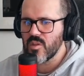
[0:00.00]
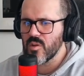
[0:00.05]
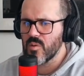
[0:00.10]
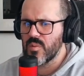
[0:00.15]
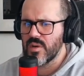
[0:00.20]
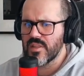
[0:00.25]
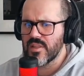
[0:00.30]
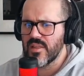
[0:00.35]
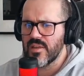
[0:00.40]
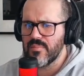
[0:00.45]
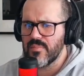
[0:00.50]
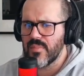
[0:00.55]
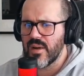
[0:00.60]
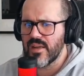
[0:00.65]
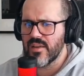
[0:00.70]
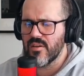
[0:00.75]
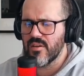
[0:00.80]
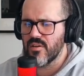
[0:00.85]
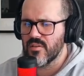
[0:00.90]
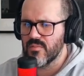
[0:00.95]
where they
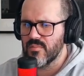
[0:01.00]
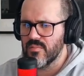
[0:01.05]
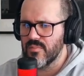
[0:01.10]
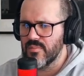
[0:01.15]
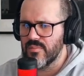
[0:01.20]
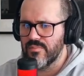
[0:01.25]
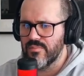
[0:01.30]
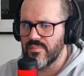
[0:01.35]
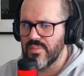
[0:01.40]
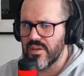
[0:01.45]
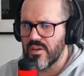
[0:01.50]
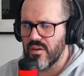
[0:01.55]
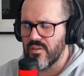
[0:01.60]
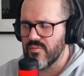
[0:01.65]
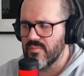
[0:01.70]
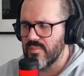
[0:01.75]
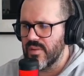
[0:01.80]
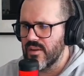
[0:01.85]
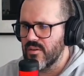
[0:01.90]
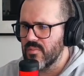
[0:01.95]
might not be of
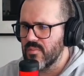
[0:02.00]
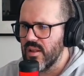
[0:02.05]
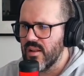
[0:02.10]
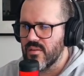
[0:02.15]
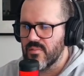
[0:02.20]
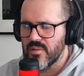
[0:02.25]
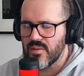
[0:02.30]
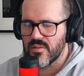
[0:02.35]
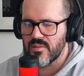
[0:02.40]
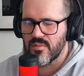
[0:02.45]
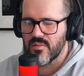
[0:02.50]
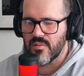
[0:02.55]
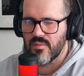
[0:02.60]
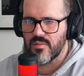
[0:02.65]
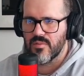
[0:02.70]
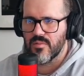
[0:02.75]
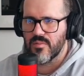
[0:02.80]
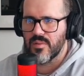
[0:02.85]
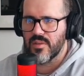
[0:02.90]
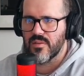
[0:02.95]
many relevance
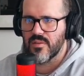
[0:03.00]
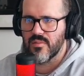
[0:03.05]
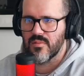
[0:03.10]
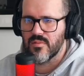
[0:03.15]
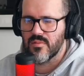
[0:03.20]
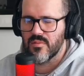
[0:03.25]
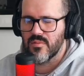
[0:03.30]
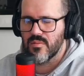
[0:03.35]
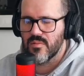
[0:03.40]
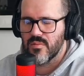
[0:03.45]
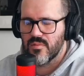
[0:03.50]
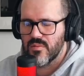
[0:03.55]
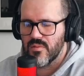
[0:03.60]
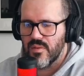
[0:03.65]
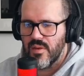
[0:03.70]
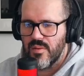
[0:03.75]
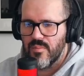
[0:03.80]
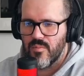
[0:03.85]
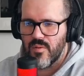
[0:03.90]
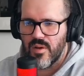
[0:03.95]
to
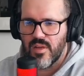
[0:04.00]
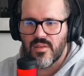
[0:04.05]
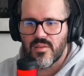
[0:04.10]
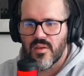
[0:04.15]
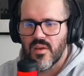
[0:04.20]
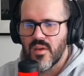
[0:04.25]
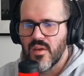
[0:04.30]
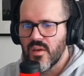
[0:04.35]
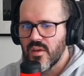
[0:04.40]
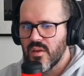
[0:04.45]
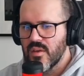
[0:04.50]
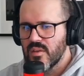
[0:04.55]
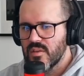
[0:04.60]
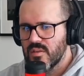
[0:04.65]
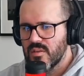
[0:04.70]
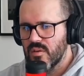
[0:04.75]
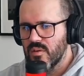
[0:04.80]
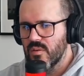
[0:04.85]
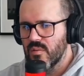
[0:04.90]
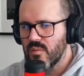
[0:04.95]
them, right?
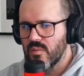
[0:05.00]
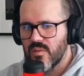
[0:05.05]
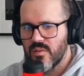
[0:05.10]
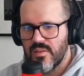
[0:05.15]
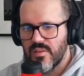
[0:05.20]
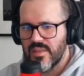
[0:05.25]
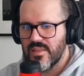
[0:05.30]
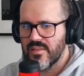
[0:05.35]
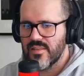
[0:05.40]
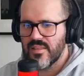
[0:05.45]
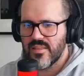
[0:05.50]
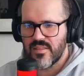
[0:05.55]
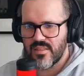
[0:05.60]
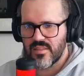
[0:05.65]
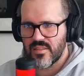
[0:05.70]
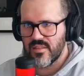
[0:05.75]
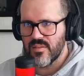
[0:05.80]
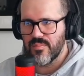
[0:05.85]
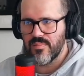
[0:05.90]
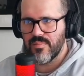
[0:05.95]
So that this
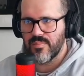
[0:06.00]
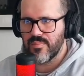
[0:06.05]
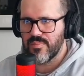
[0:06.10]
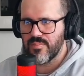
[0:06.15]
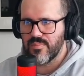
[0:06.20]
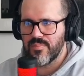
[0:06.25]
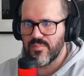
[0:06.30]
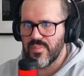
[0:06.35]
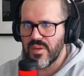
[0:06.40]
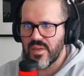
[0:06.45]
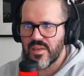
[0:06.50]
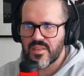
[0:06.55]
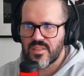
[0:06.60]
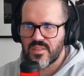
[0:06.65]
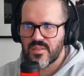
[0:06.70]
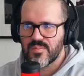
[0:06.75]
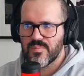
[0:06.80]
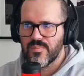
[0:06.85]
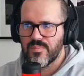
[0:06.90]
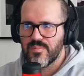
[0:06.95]
is the biggest